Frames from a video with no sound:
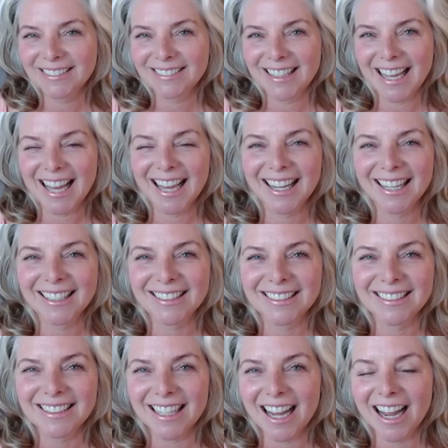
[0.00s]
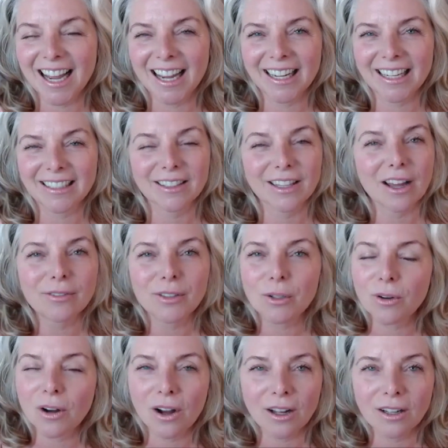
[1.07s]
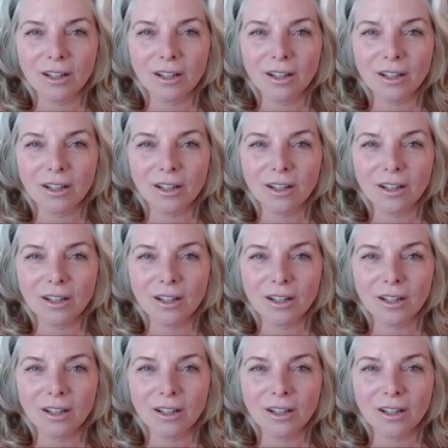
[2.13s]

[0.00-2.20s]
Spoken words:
And I love you all.